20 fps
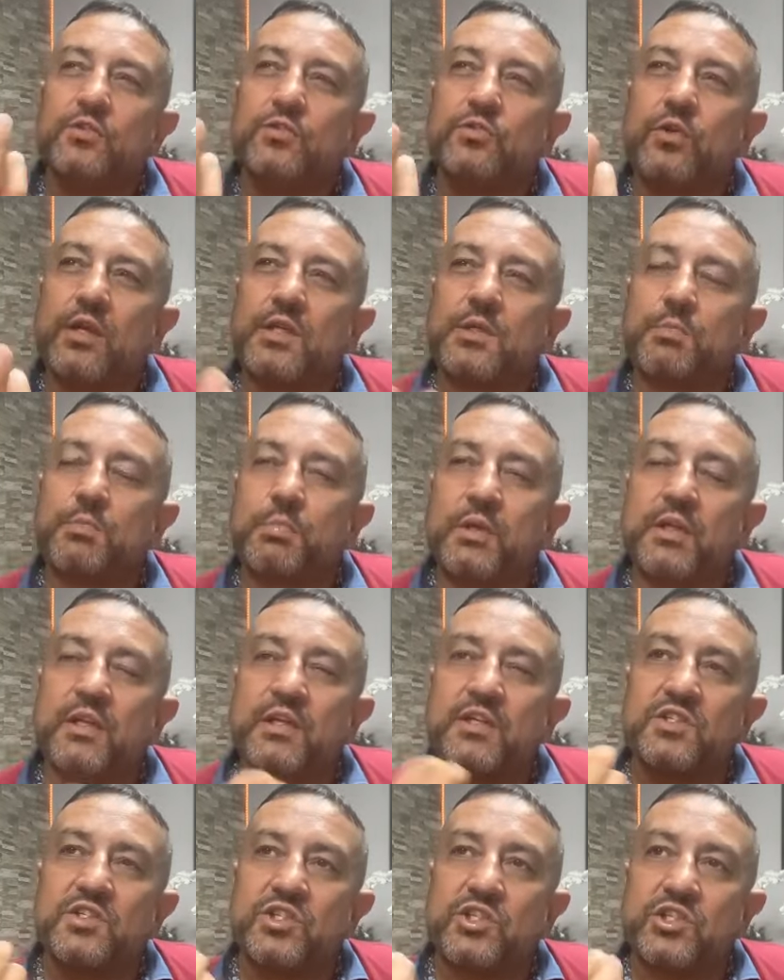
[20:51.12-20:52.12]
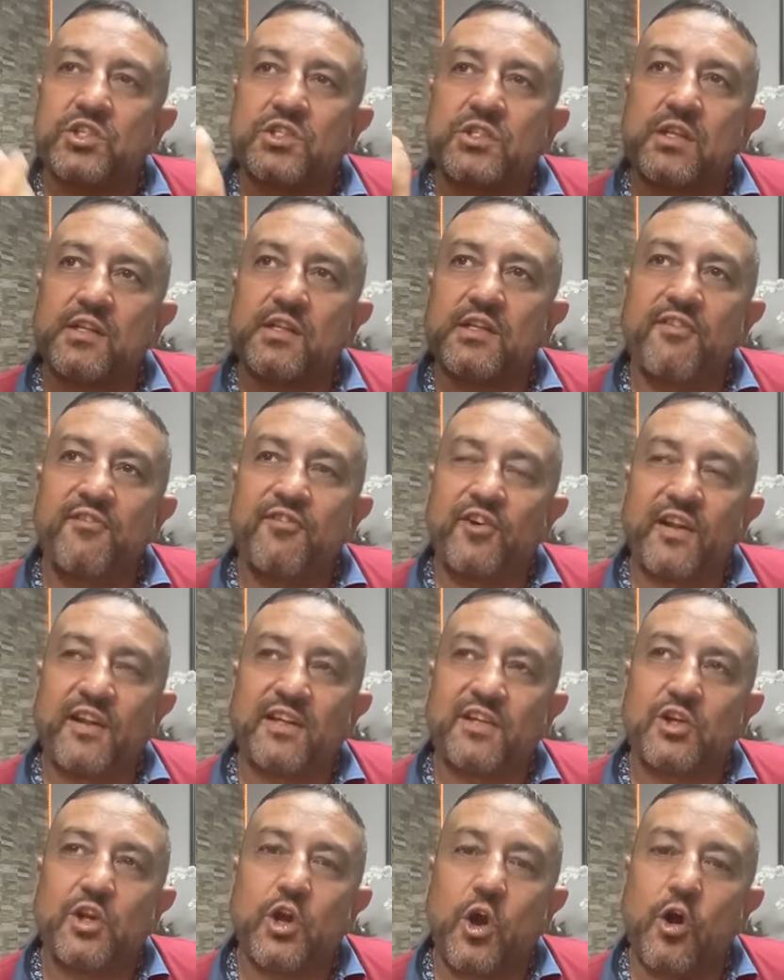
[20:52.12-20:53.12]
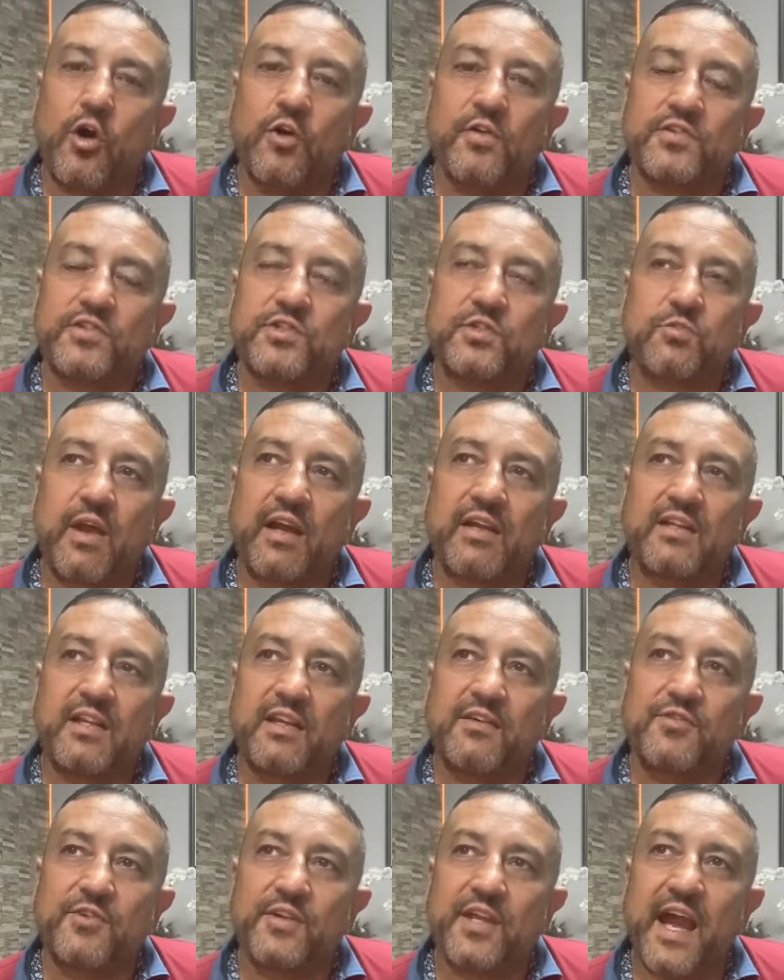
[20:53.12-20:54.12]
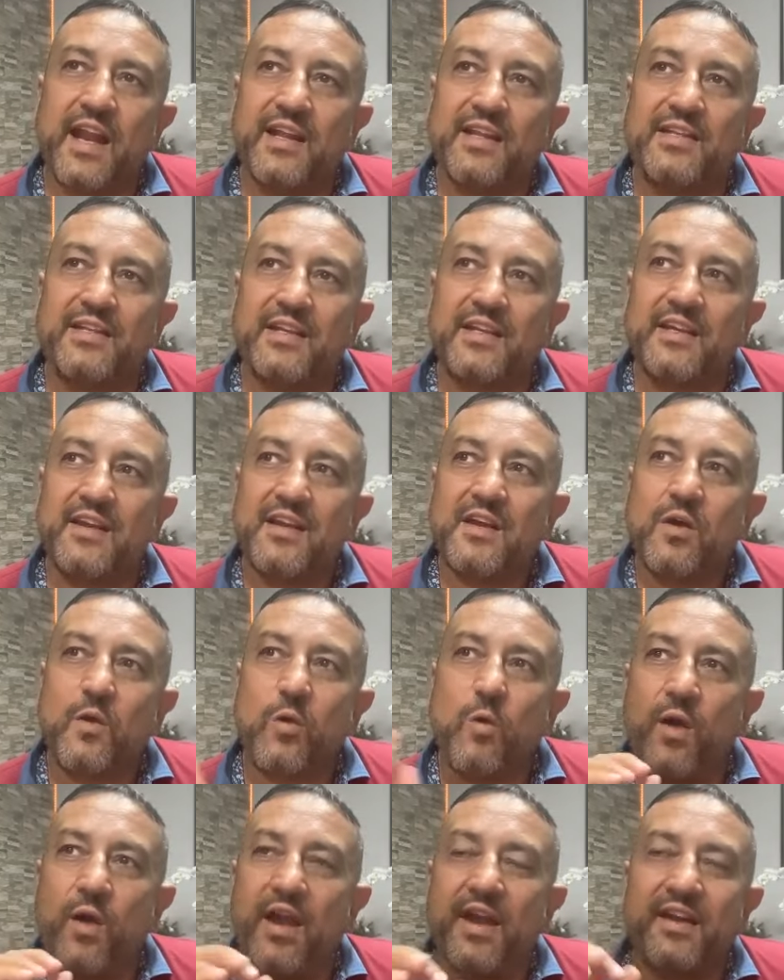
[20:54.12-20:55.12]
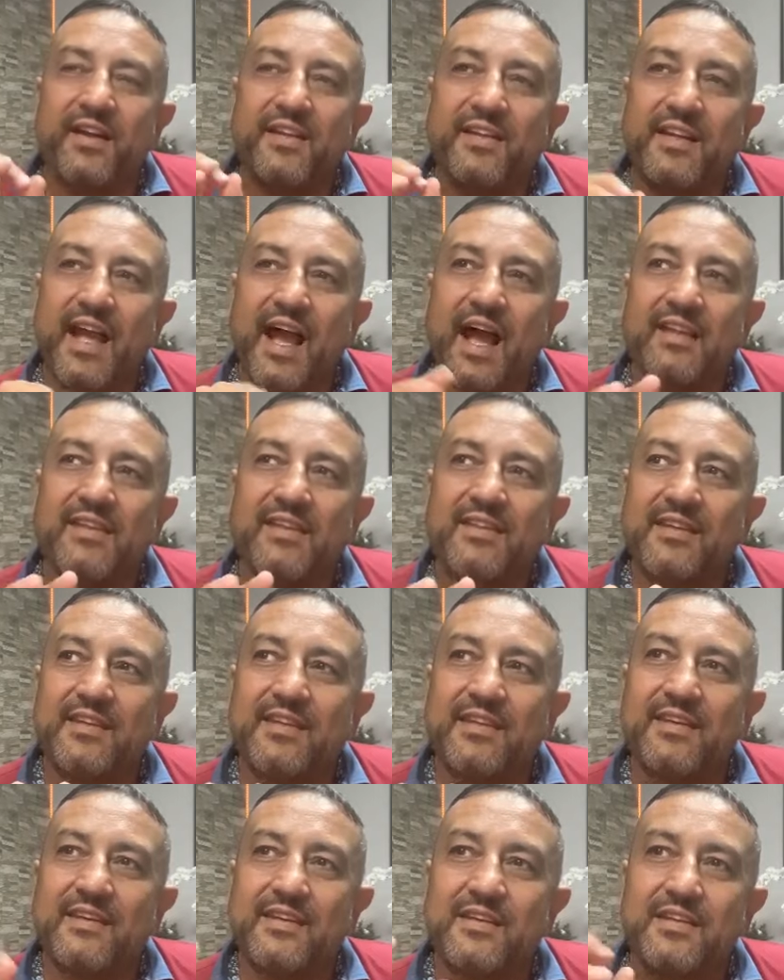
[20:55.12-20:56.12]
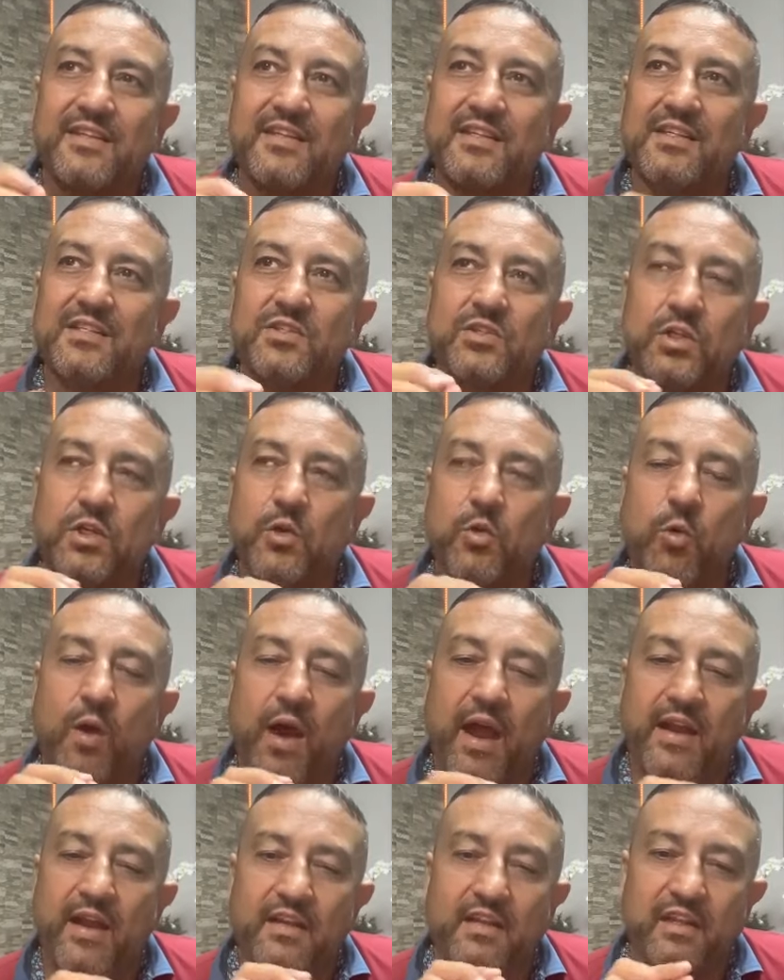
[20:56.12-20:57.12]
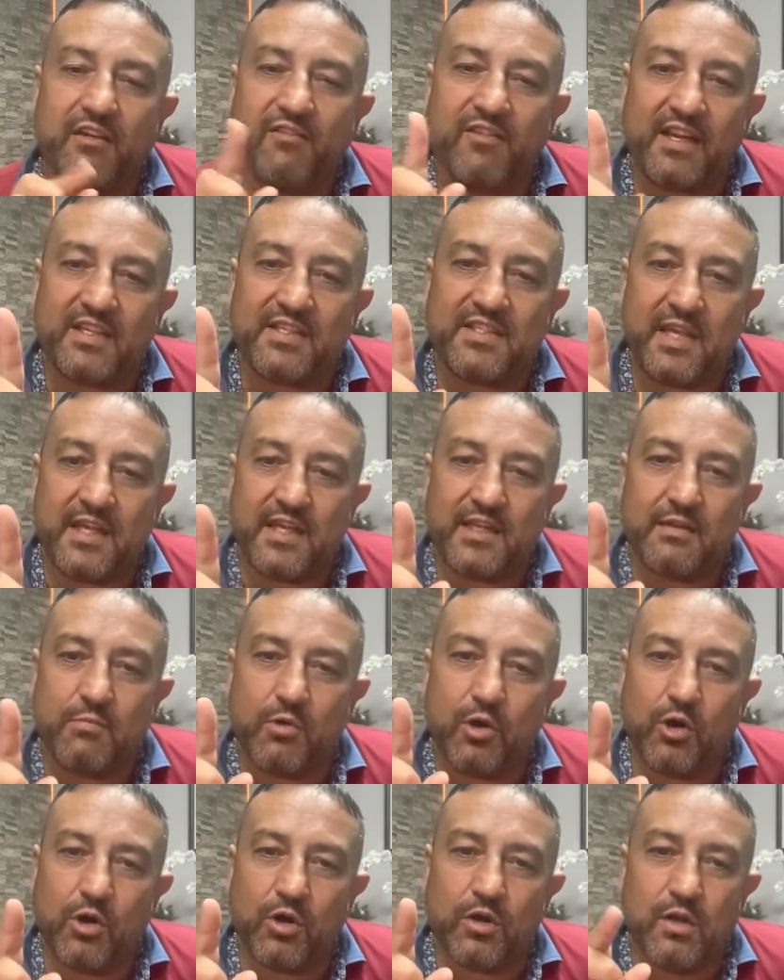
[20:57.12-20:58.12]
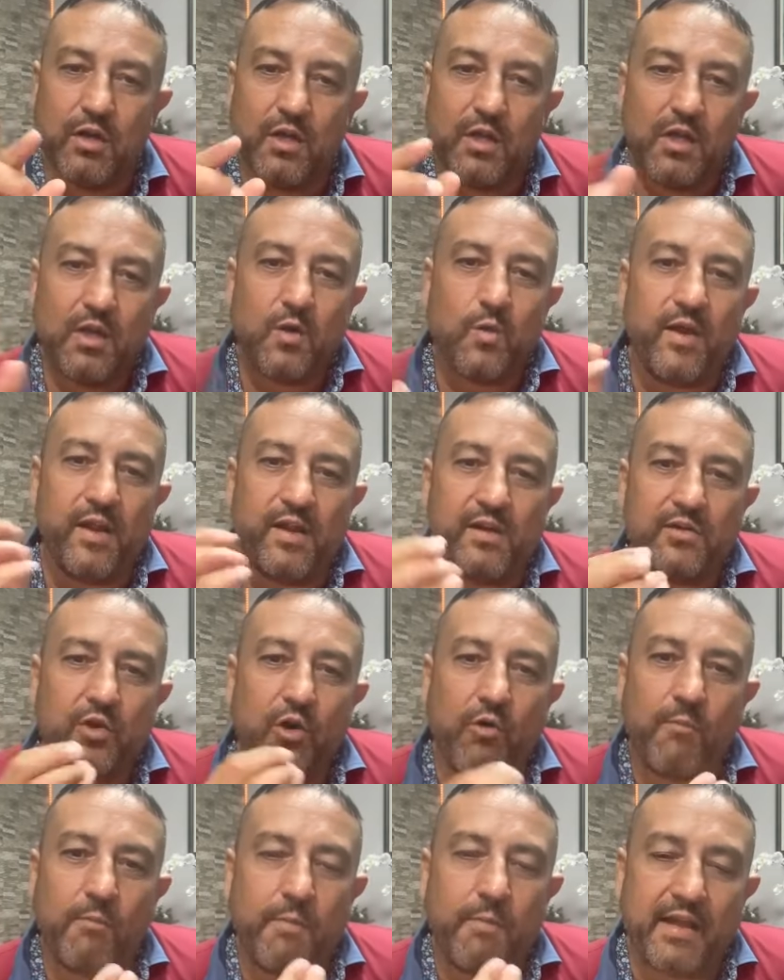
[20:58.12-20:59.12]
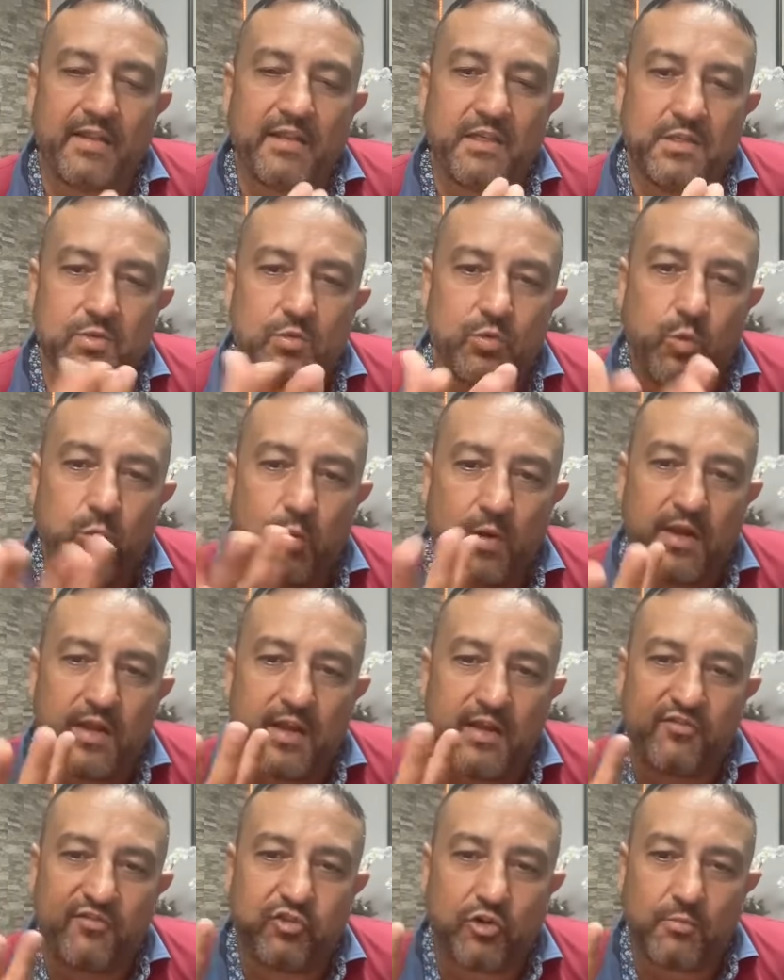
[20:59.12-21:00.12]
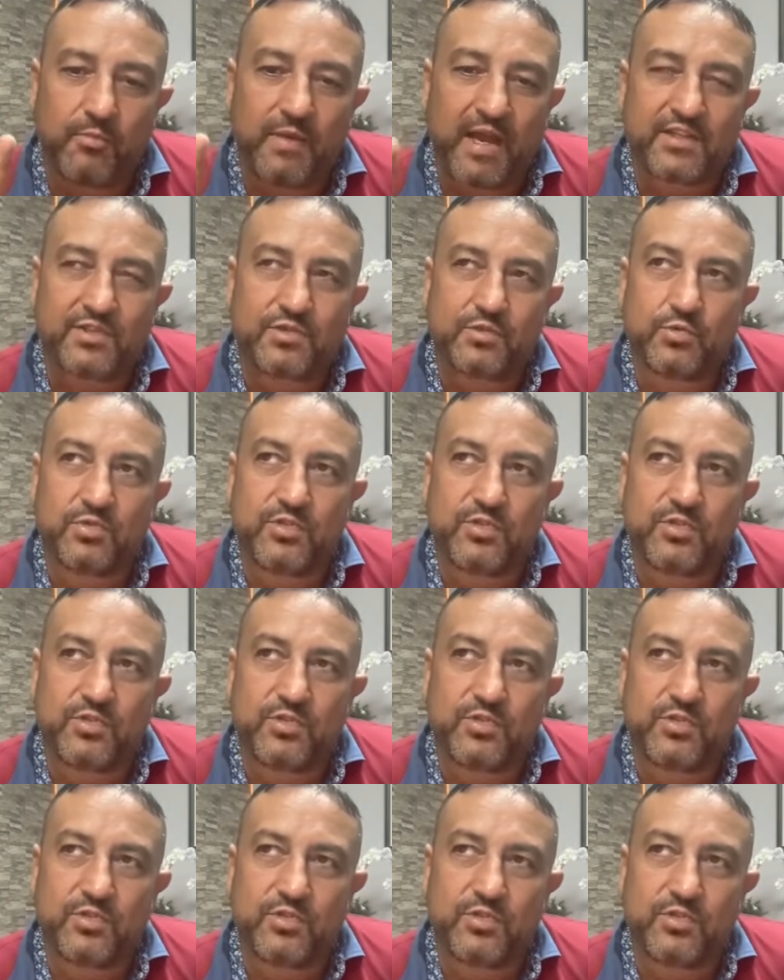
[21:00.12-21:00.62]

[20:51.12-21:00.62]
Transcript: to experience just a different construct of reality where nothing is required of us anymore, where nobody is willing from us to